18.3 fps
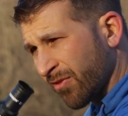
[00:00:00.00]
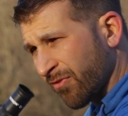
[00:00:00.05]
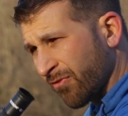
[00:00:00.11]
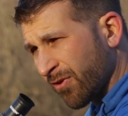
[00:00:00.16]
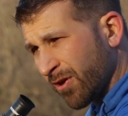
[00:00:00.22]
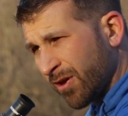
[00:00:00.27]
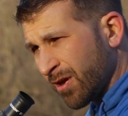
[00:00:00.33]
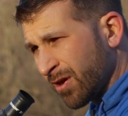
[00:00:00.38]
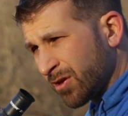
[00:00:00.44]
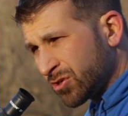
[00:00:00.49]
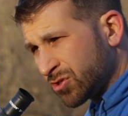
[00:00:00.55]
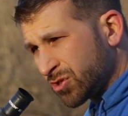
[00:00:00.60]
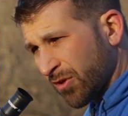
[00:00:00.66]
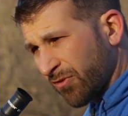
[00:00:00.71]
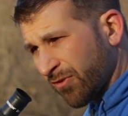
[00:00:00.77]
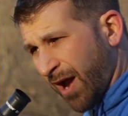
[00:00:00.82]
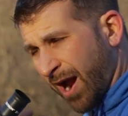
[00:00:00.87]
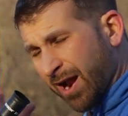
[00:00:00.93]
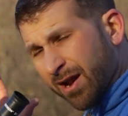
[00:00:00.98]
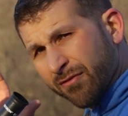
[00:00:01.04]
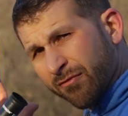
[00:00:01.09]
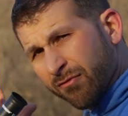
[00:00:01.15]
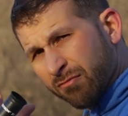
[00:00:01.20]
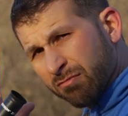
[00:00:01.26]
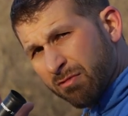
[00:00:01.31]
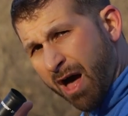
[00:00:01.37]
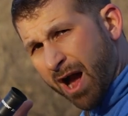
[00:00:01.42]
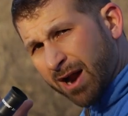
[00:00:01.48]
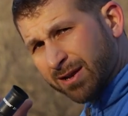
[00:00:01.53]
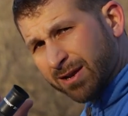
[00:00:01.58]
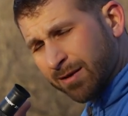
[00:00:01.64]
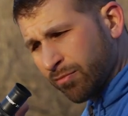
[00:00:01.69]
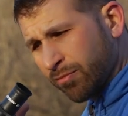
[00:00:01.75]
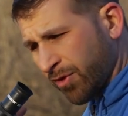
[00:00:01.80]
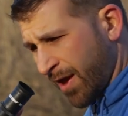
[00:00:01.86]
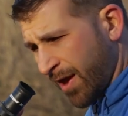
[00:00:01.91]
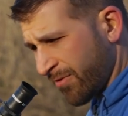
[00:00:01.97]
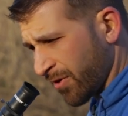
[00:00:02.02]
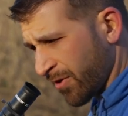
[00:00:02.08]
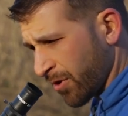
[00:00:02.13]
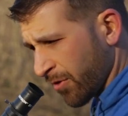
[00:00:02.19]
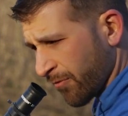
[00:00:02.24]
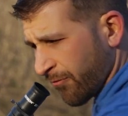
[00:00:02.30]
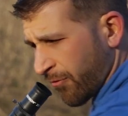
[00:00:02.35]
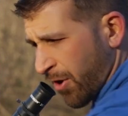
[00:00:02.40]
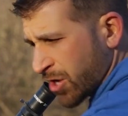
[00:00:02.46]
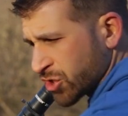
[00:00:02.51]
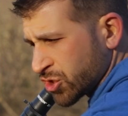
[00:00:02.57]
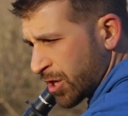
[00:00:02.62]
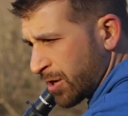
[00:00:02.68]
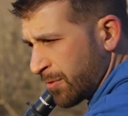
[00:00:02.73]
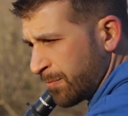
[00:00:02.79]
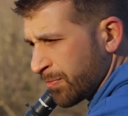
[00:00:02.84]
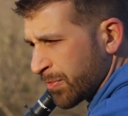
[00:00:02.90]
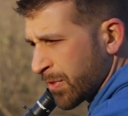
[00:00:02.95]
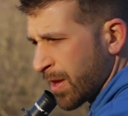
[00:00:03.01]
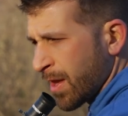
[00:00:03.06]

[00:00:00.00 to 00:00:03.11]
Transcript: It's just kind of locked in place under friction.